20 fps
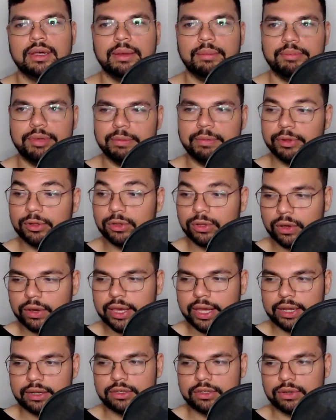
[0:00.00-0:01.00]
People look
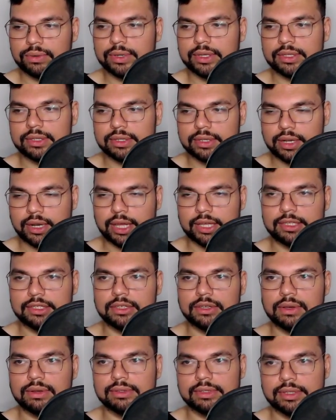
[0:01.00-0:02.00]
at tokens and
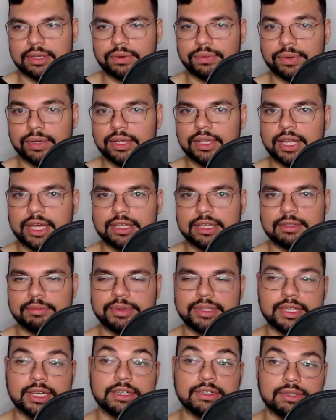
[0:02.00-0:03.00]
ICOs and they realize the
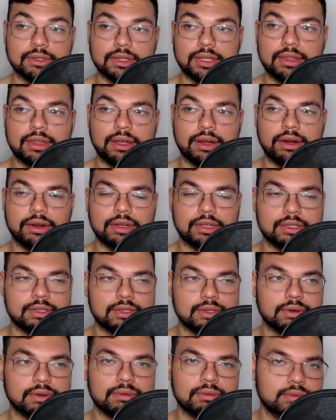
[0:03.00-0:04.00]
potential in there. And
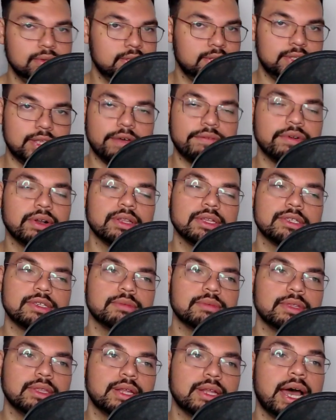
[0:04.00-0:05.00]
so it's definitely
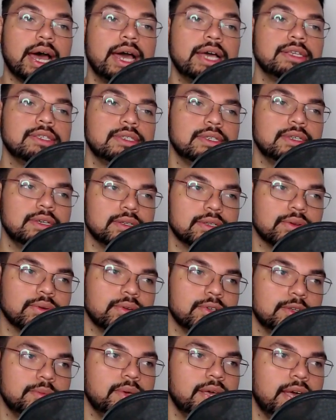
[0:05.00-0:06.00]
something that I see is going
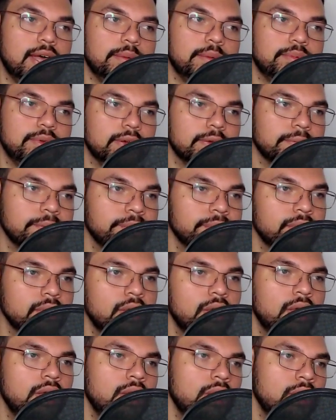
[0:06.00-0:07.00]
to be happening.
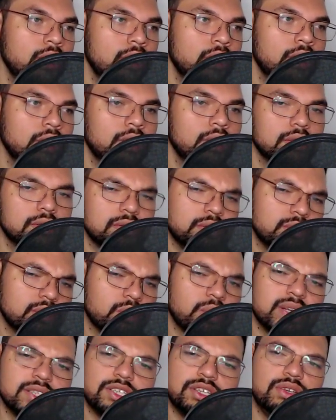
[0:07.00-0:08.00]
So the
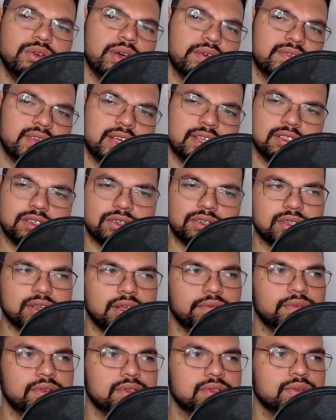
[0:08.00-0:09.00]
question you have to ask
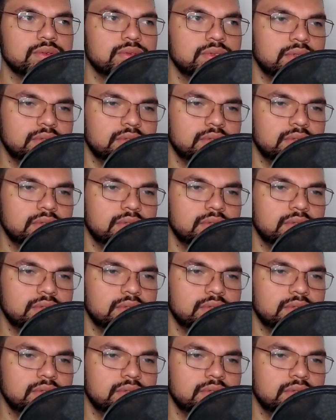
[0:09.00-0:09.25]
yourself is,